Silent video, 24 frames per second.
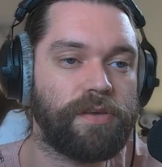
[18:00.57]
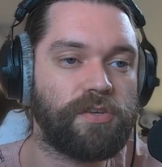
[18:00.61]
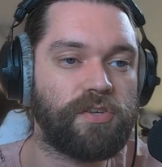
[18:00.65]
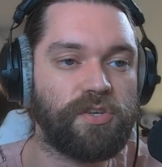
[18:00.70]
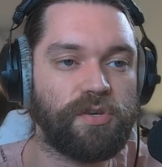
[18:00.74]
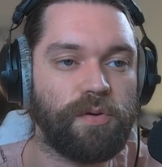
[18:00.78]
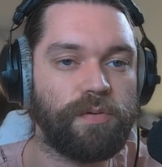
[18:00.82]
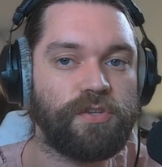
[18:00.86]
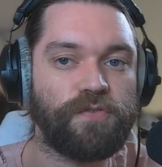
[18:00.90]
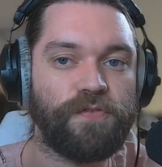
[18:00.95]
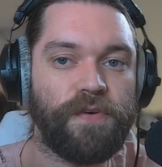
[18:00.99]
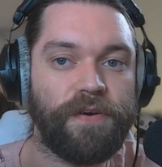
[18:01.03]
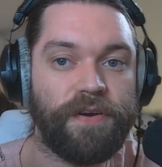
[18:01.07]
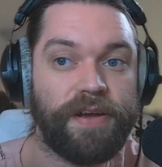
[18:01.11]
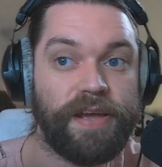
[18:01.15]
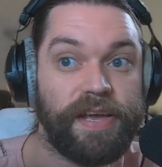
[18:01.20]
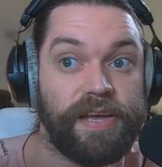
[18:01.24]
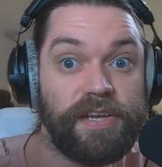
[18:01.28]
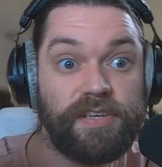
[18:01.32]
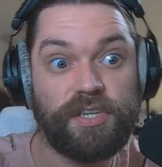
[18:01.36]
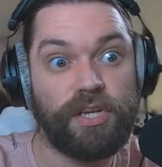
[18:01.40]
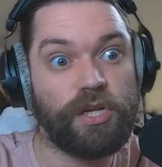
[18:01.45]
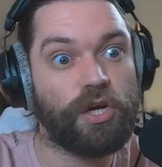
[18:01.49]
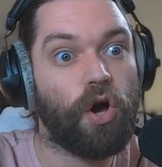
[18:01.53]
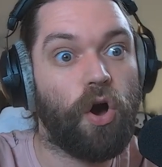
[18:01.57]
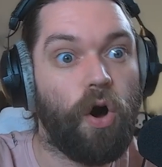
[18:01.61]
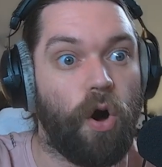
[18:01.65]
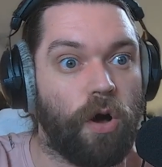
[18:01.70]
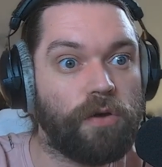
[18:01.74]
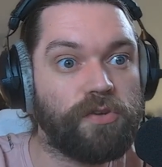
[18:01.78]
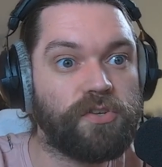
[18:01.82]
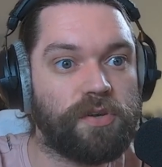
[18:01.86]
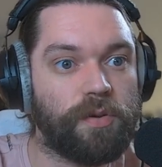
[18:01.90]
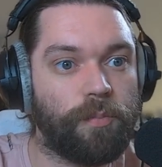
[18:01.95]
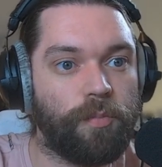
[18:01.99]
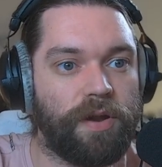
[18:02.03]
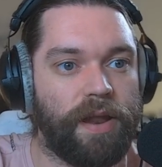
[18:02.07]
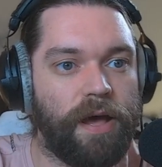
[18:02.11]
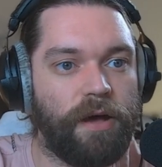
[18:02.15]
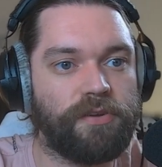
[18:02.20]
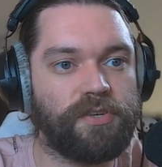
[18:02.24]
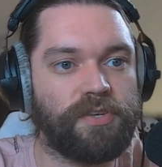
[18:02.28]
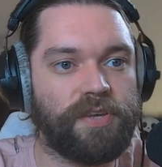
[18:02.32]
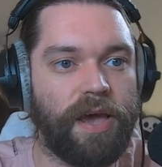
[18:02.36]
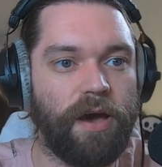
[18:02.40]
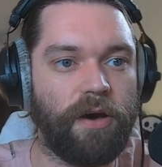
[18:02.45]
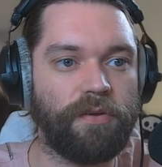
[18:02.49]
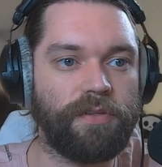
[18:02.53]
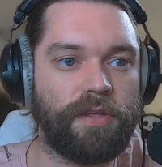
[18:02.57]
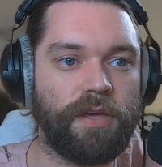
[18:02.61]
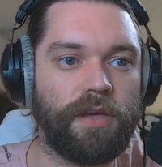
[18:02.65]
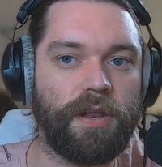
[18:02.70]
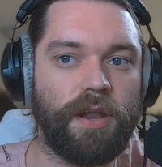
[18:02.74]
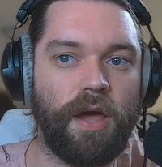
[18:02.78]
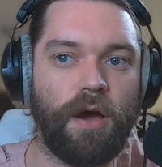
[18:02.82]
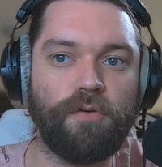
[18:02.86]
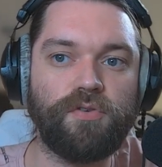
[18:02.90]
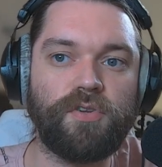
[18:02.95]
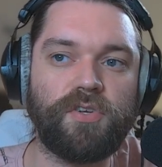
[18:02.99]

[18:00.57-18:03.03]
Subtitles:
So it's very easy to call someone else out. To